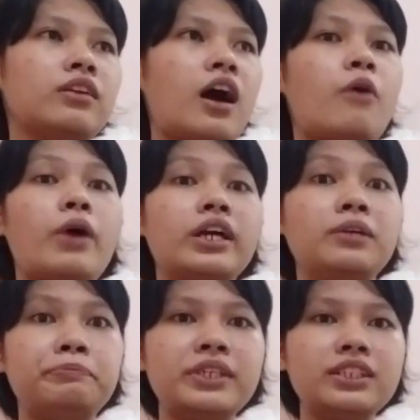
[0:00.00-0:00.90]

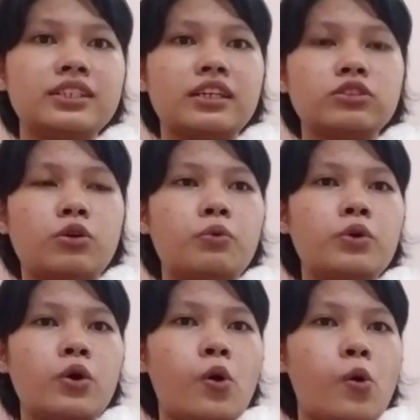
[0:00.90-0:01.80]
Hawaiian pizza. So
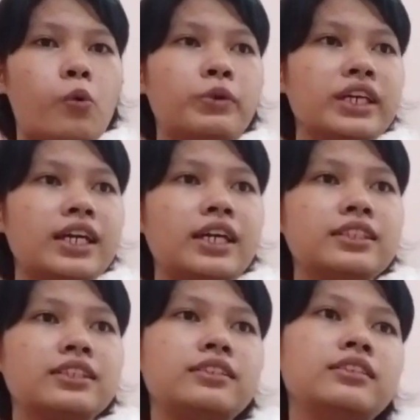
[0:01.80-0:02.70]
we
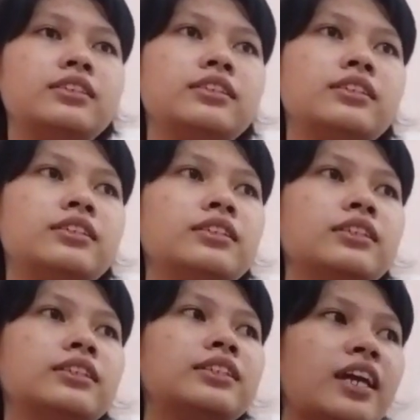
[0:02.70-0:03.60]
can
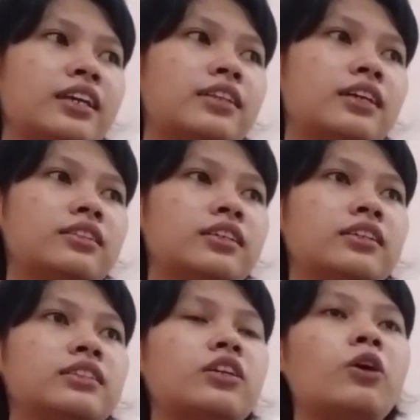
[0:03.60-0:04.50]
say that
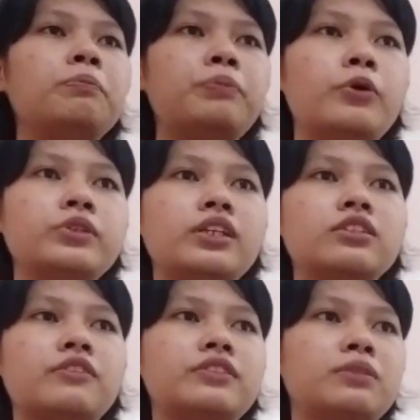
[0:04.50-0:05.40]
the components
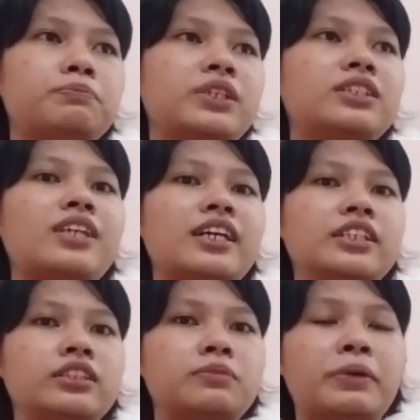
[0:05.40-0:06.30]
of that pizza
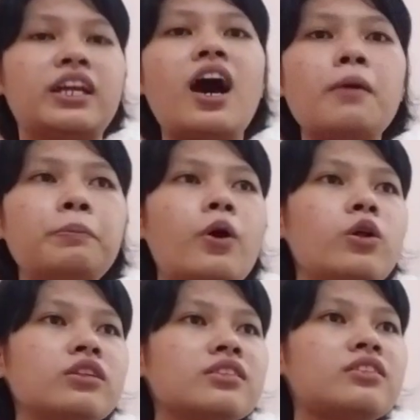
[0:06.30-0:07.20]
is
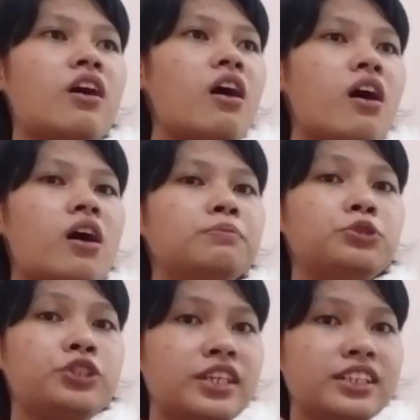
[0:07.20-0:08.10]
pineapples, ham,
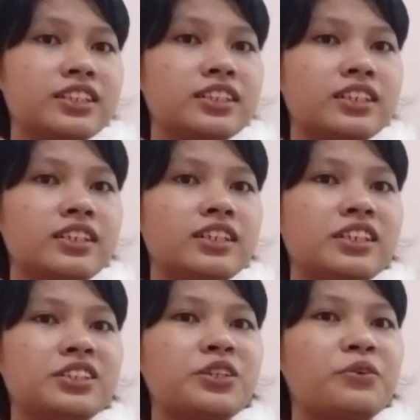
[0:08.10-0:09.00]
cheese.
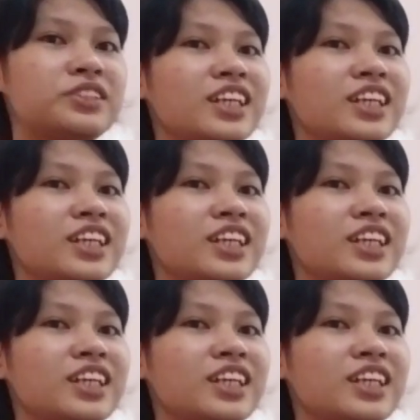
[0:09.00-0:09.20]
So